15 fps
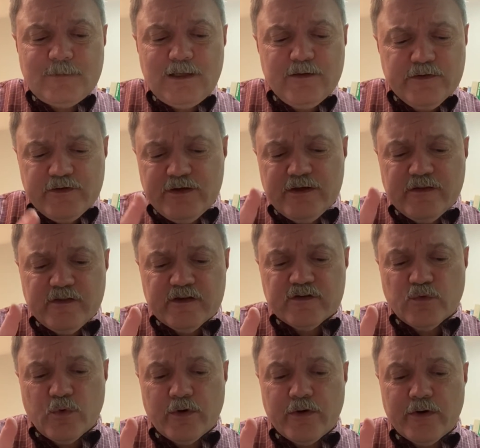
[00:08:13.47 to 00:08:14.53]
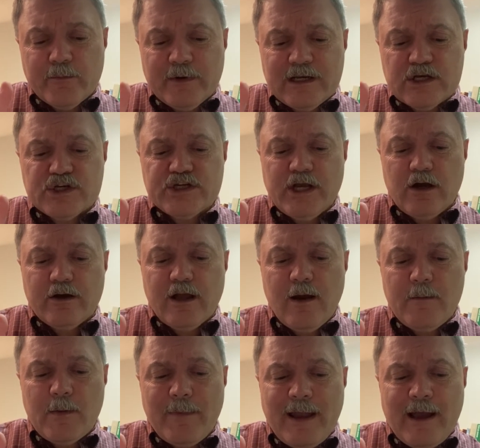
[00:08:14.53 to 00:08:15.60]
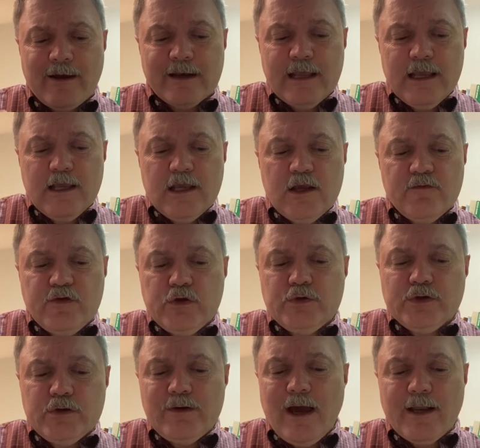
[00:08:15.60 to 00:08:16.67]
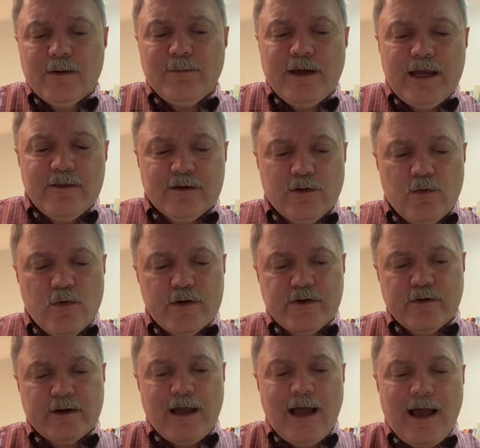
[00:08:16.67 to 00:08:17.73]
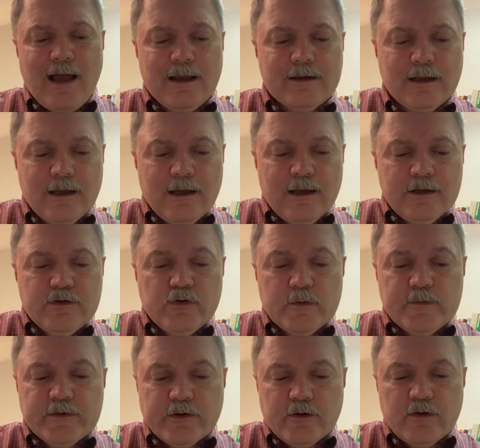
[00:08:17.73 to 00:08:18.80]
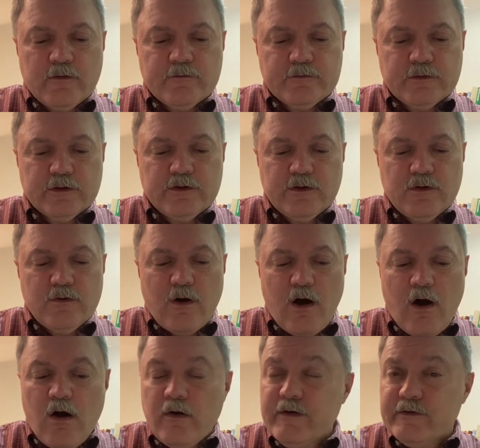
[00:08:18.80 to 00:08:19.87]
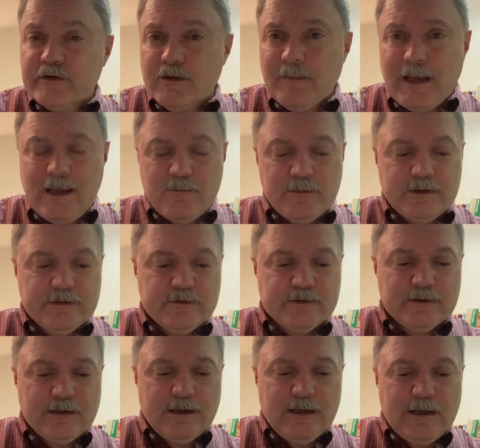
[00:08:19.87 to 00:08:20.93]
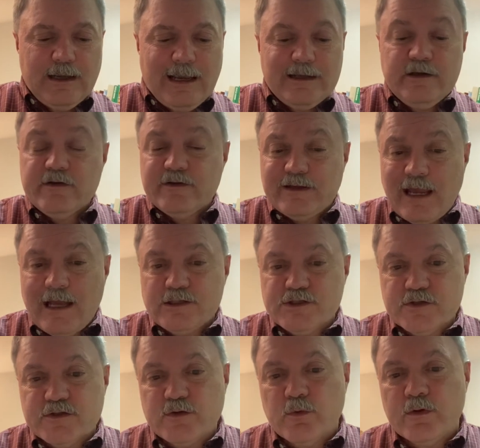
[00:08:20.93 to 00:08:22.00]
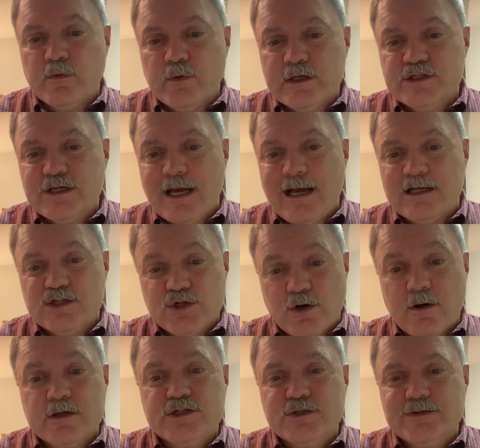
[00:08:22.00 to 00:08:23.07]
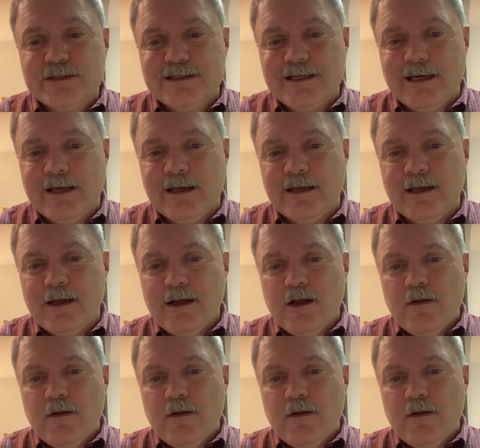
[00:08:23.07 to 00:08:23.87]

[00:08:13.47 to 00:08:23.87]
listen to this word. But it shall come about, if you do not obey the Lord your God, to observe to do all his commandments and his statutes with which I charge you today,